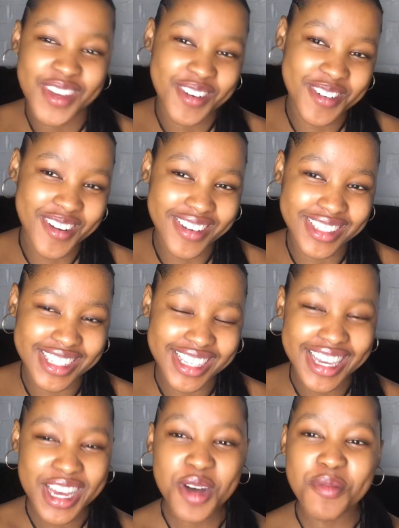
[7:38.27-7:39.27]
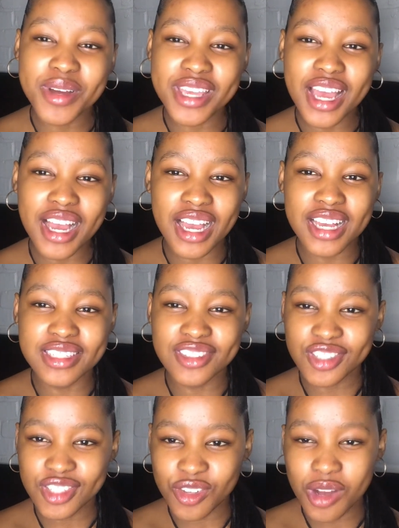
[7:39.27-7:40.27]
Ross. But yeah, guys,
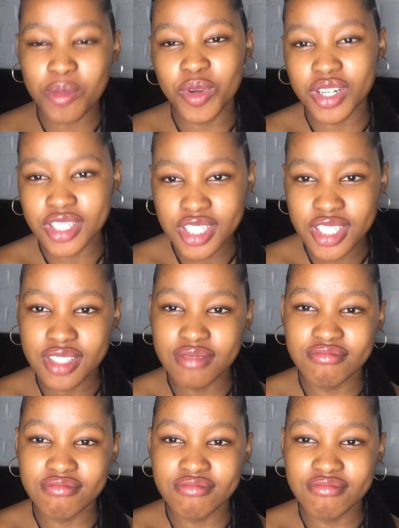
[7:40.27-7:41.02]
just know I'm good.